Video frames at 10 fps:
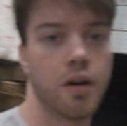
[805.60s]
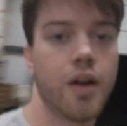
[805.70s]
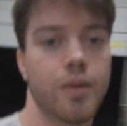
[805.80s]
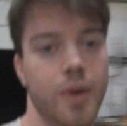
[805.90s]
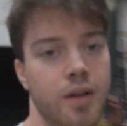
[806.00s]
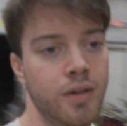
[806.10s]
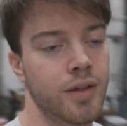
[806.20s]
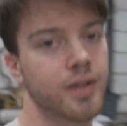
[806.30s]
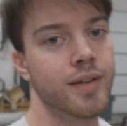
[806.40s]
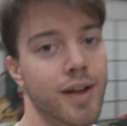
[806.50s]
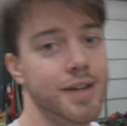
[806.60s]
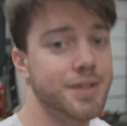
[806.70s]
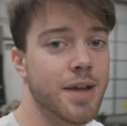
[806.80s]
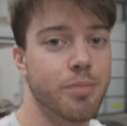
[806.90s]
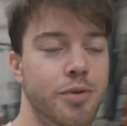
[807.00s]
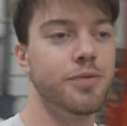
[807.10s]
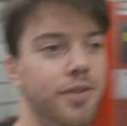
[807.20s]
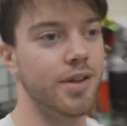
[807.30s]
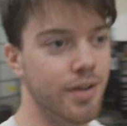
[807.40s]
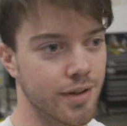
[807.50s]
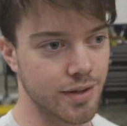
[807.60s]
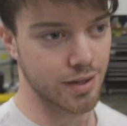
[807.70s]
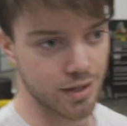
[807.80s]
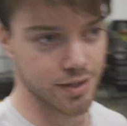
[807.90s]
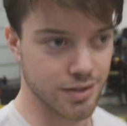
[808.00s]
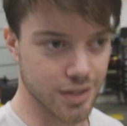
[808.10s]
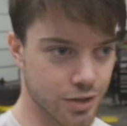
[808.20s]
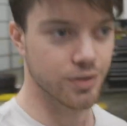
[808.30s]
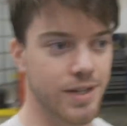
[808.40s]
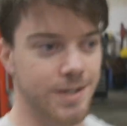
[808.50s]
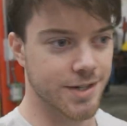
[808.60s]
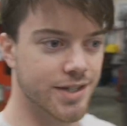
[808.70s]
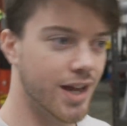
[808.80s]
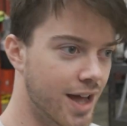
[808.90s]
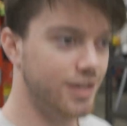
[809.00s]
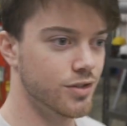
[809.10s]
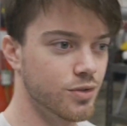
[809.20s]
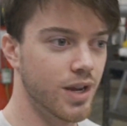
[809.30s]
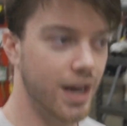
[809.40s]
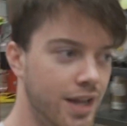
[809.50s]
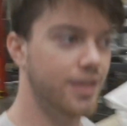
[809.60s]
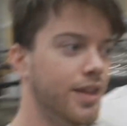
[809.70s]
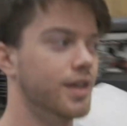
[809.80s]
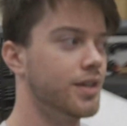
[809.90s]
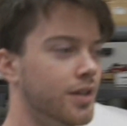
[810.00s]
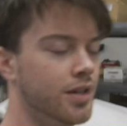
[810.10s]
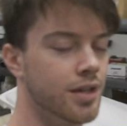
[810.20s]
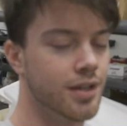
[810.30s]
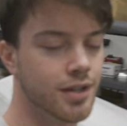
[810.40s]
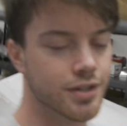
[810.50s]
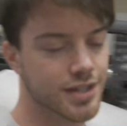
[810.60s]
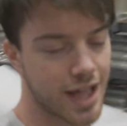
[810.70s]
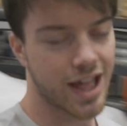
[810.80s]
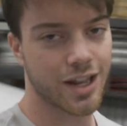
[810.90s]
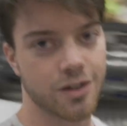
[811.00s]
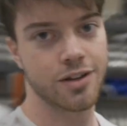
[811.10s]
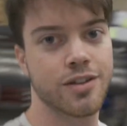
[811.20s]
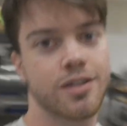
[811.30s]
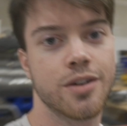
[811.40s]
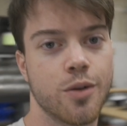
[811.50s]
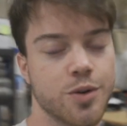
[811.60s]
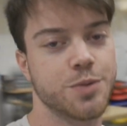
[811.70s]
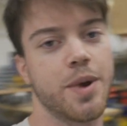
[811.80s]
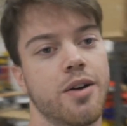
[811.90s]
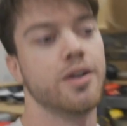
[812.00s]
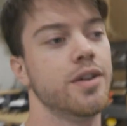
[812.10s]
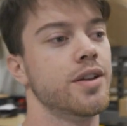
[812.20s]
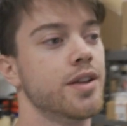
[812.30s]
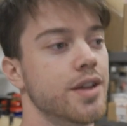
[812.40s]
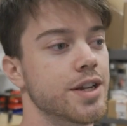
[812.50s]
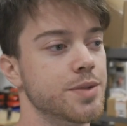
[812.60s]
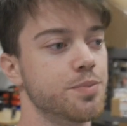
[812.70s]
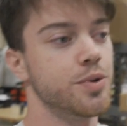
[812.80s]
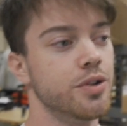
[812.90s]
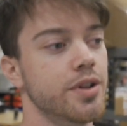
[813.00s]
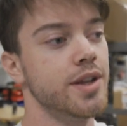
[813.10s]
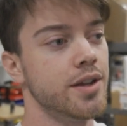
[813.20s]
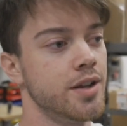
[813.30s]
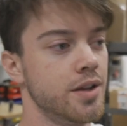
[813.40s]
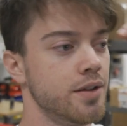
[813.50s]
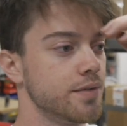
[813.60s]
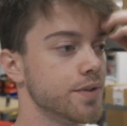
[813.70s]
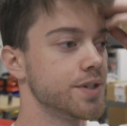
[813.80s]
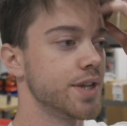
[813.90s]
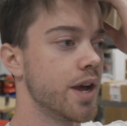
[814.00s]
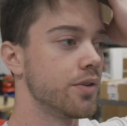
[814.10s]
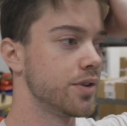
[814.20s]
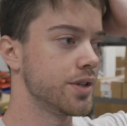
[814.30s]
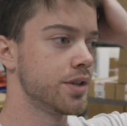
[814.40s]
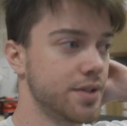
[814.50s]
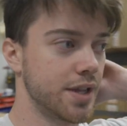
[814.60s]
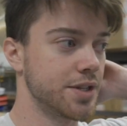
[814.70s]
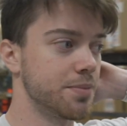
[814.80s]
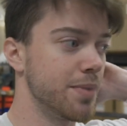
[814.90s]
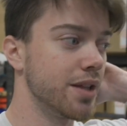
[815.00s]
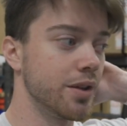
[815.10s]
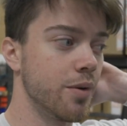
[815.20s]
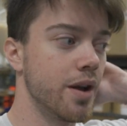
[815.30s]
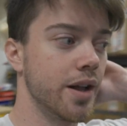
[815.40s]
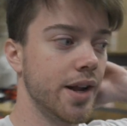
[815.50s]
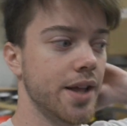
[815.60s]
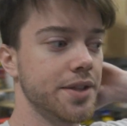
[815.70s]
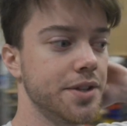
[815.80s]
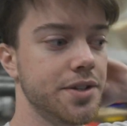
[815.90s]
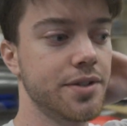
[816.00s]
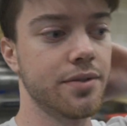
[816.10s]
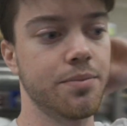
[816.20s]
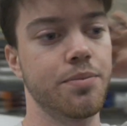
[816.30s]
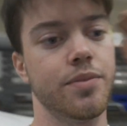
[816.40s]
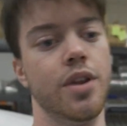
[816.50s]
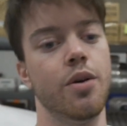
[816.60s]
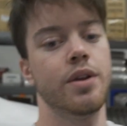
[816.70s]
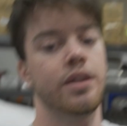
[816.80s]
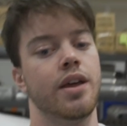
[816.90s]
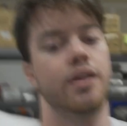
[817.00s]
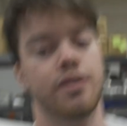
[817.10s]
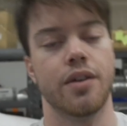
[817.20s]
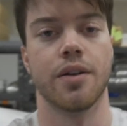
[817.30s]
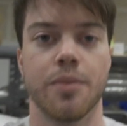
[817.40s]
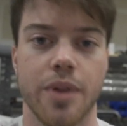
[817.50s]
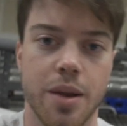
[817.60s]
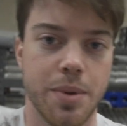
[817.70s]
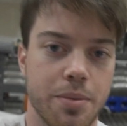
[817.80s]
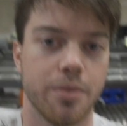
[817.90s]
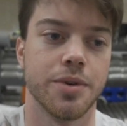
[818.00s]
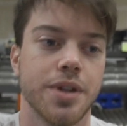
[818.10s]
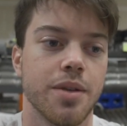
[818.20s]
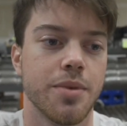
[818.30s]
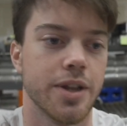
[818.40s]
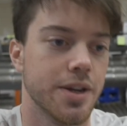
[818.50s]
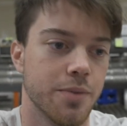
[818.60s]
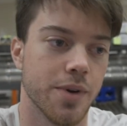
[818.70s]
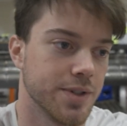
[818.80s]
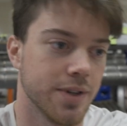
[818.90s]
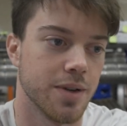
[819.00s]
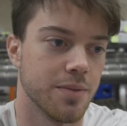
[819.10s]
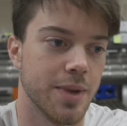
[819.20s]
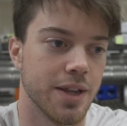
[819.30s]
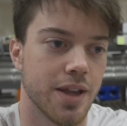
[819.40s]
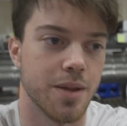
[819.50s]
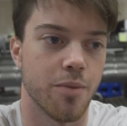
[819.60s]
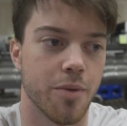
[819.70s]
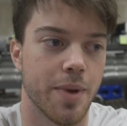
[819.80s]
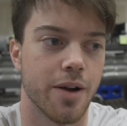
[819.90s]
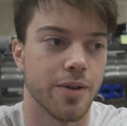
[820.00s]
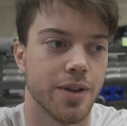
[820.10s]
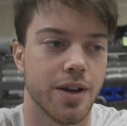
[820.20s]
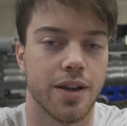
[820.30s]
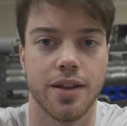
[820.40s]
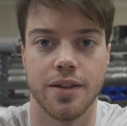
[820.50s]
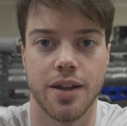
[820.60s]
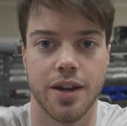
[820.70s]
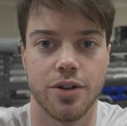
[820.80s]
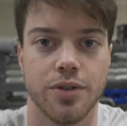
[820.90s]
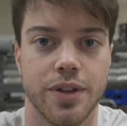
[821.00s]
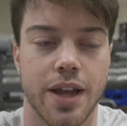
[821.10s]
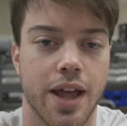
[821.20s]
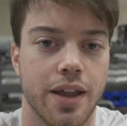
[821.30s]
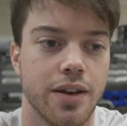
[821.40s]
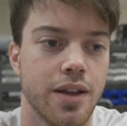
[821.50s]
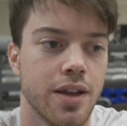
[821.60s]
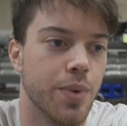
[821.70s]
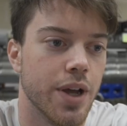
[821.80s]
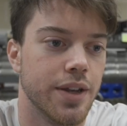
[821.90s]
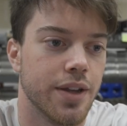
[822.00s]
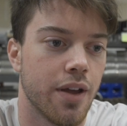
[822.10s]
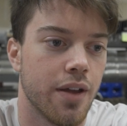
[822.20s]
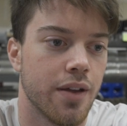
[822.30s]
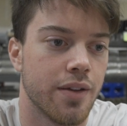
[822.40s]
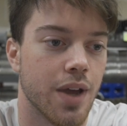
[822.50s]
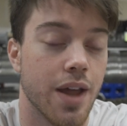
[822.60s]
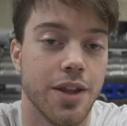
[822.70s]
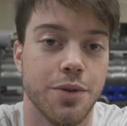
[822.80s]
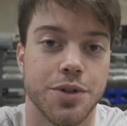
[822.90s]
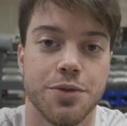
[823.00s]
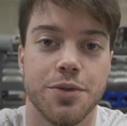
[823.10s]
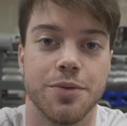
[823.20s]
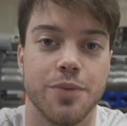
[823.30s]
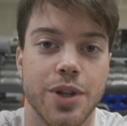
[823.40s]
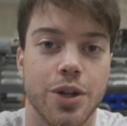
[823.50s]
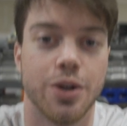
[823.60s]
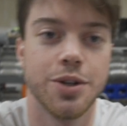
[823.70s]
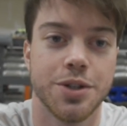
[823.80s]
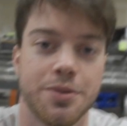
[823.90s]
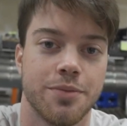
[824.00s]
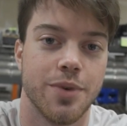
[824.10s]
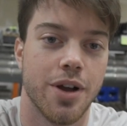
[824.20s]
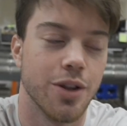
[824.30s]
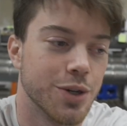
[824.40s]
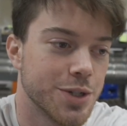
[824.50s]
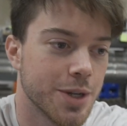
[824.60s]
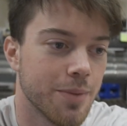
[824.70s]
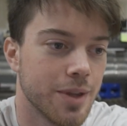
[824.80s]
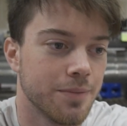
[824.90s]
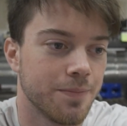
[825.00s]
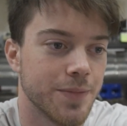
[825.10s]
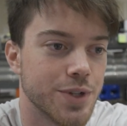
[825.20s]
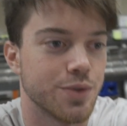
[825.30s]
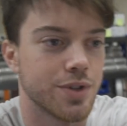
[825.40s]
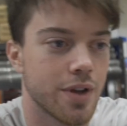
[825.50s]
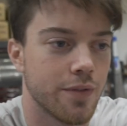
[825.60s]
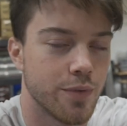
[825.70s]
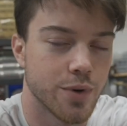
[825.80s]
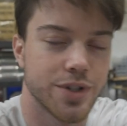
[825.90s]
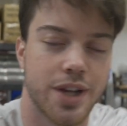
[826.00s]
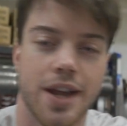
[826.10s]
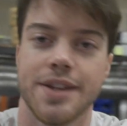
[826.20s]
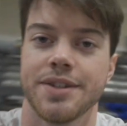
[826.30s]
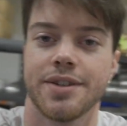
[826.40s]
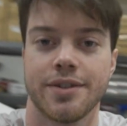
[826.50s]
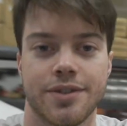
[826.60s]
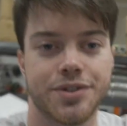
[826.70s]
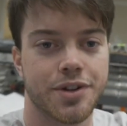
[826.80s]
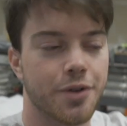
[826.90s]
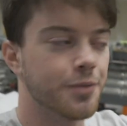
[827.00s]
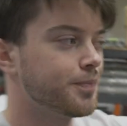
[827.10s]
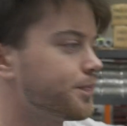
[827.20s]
All right, well, I guess that proves it. It literally does not do anything to add horsepower. It is purely for sound. So that's mainly why I got this, knowing that a lot of people were telling me that it wasn't gonna make any more power than I currently had. But I think it was cool. We learned, we all learned something. This was for science, so.